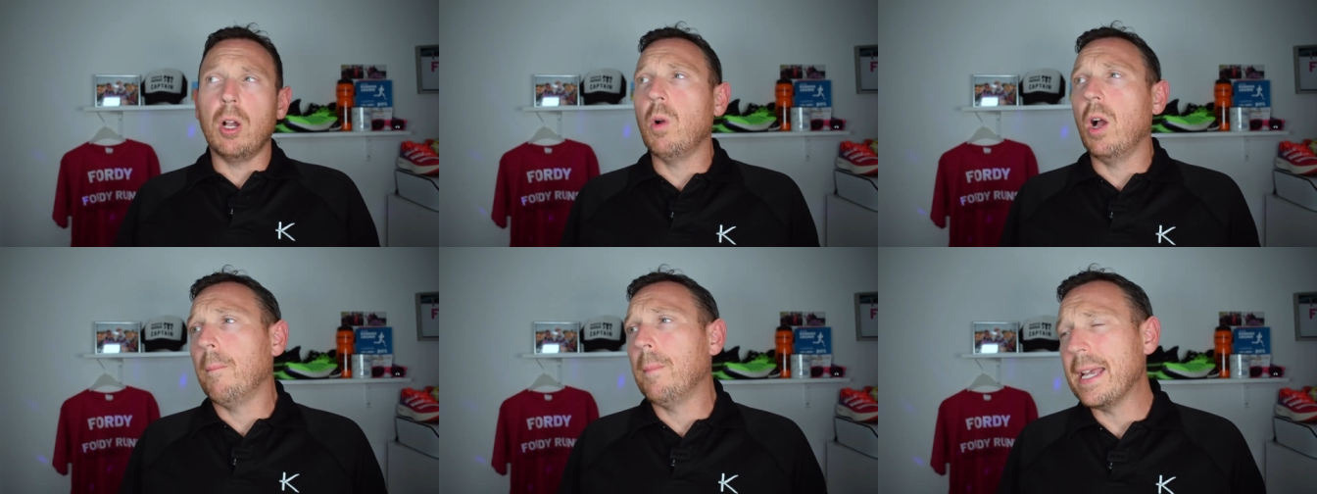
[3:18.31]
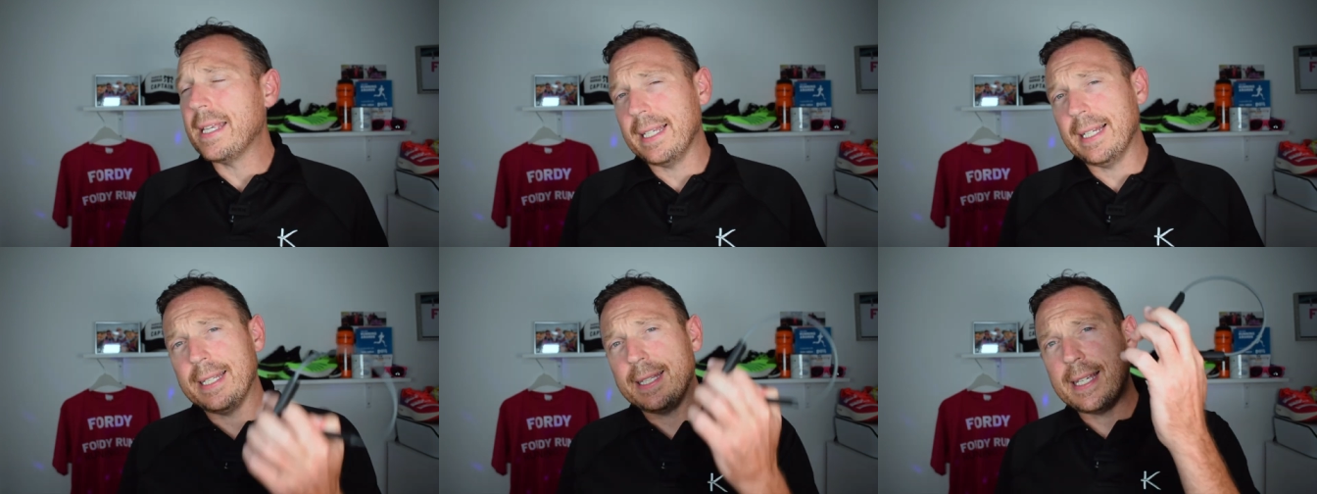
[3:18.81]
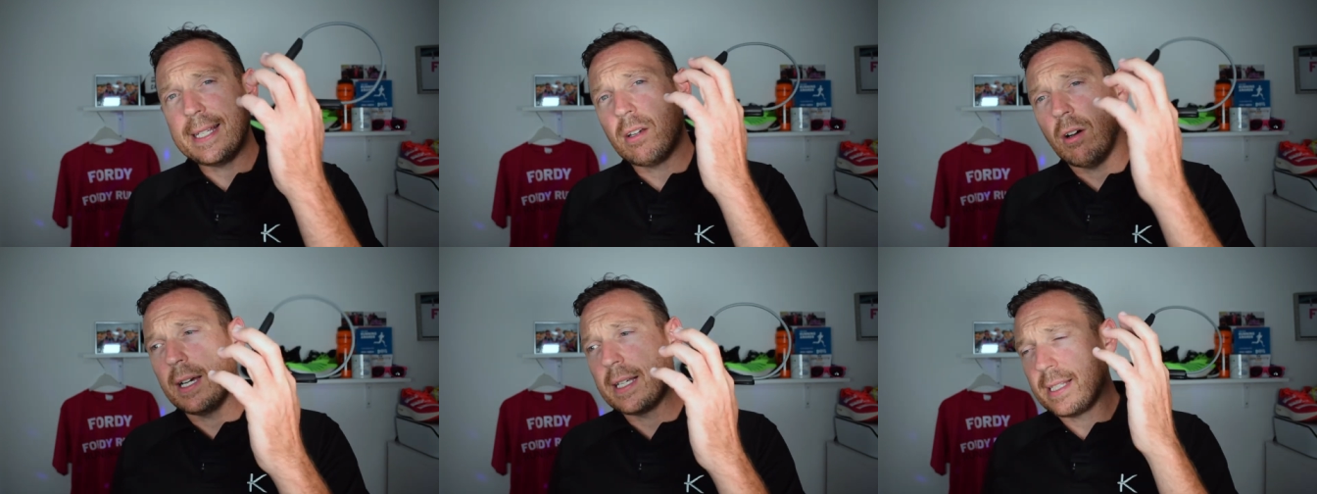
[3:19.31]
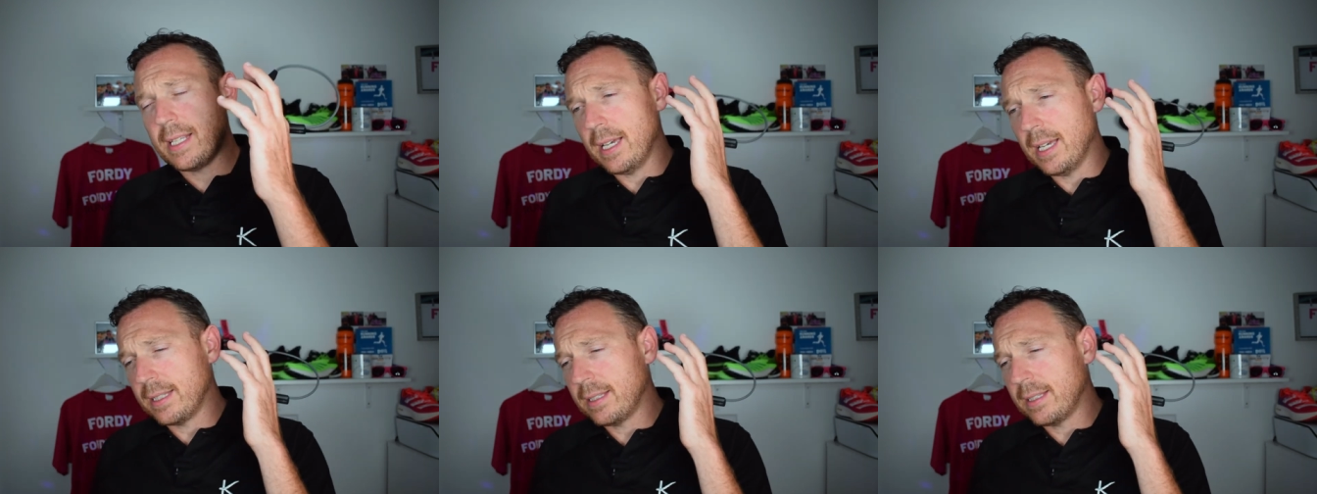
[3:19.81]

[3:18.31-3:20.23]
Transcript: Well, basically these guys uh,